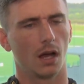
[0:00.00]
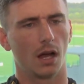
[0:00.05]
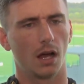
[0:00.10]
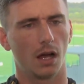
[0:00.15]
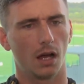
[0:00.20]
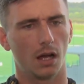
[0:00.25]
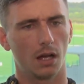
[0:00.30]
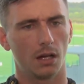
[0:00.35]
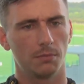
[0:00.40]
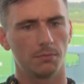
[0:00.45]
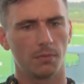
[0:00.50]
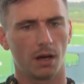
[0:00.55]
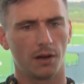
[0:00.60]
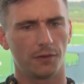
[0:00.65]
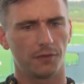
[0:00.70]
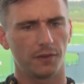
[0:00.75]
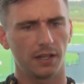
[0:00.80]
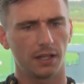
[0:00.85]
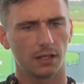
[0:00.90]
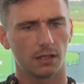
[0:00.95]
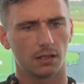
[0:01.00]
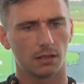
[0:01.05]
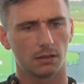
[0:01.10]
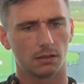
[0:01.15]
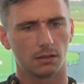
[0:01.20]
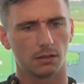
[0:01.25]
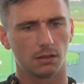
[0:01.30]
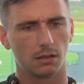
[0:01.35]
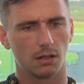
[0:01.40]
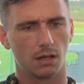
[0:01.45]
I think
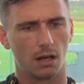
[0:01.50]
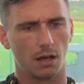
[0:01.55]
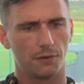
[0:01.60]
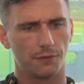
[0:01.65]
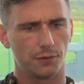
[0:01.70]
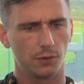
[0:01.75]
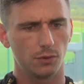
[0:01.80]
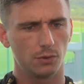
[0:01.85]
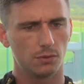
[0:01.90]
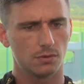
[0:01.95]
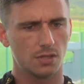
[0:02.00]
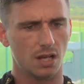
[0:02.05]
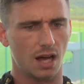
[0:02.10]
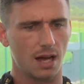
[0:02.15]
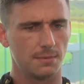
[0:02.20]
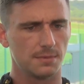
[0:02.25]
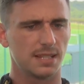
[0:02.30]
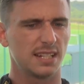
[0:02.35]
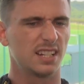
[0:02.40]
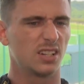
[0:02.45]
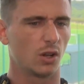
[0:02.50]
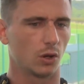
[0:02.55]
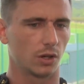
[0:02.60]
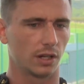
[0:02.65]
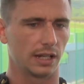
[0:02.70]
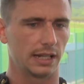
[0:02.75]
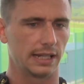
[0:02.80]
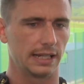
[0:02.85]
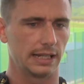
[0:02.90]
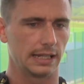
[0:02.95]
a few times in
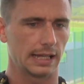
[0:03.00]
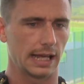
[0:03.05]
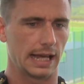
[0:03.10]
non-league,